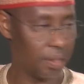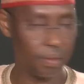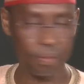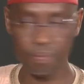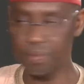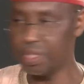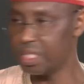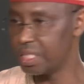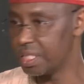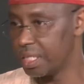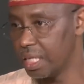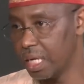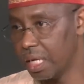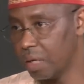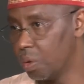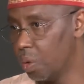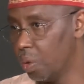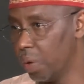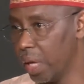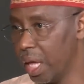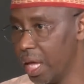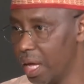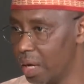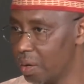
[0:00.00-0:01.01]
mistake
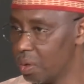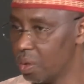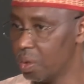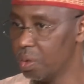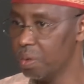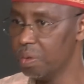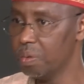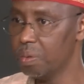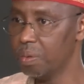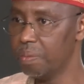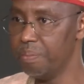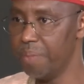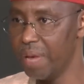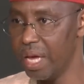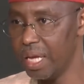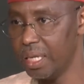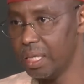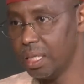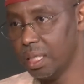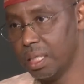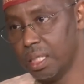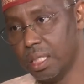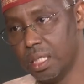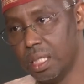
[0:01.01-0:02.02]
or error
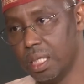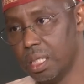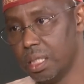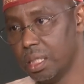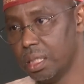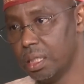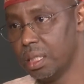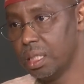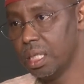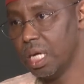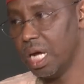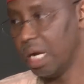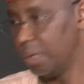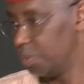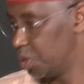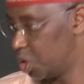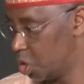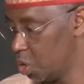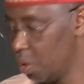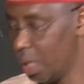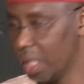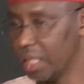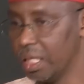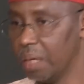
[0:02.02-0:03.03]
made, I'm
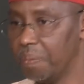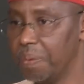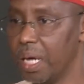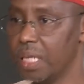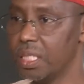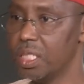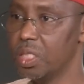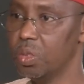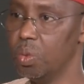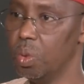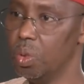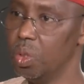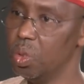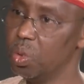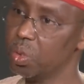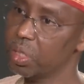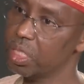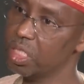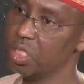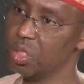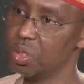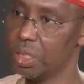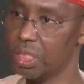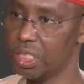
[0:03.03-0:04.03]
sure the party will look
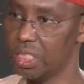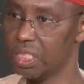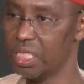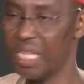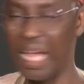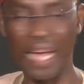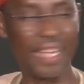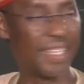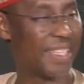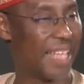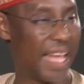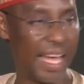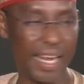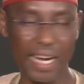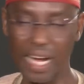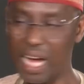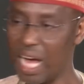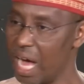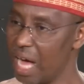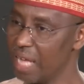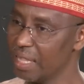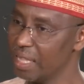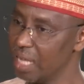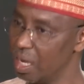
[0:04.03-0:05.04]
into it. And there are
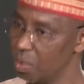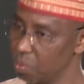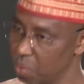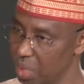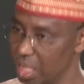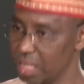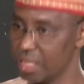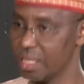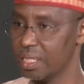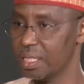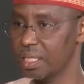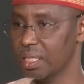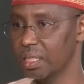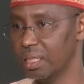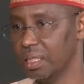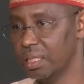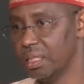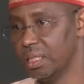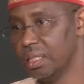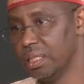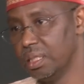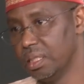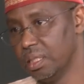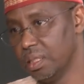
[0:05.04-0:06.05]
other ways
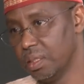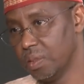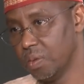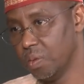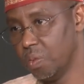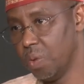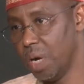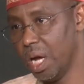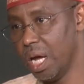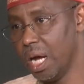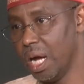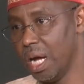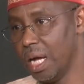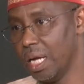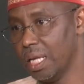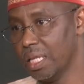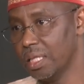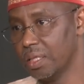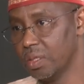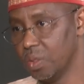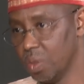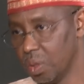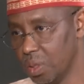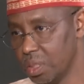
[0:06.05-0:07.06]
where
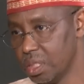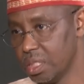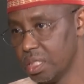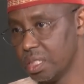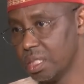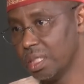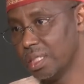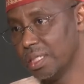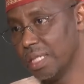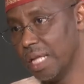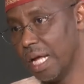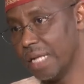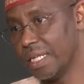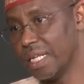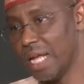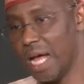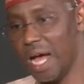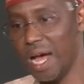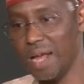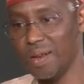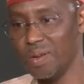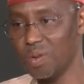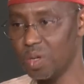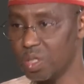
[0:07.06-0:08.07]
those that
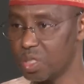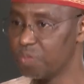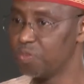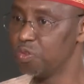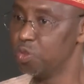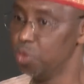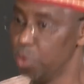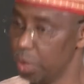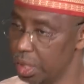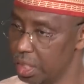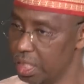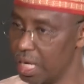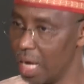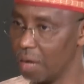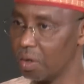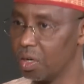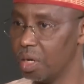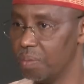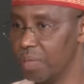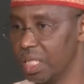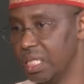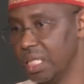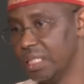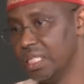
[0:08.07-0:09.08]
are not fully
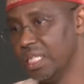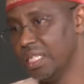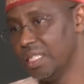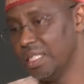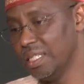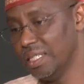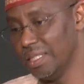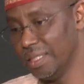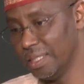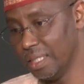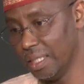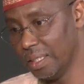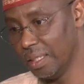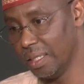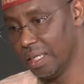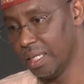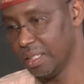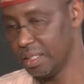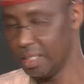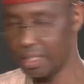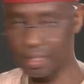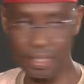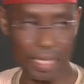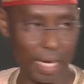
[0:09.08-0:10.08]
accommodated in
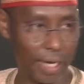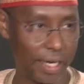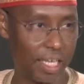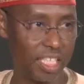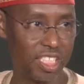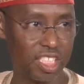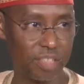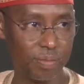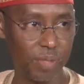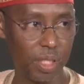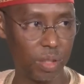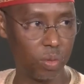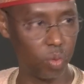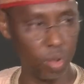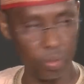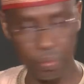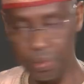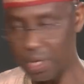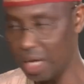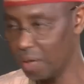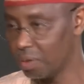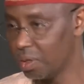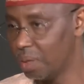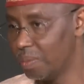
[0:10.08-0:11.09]
this arrangement will
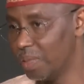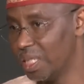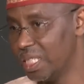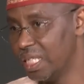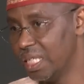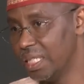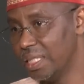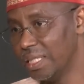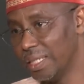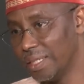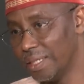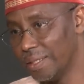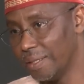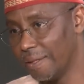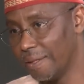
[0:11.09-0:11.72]
be accommodated.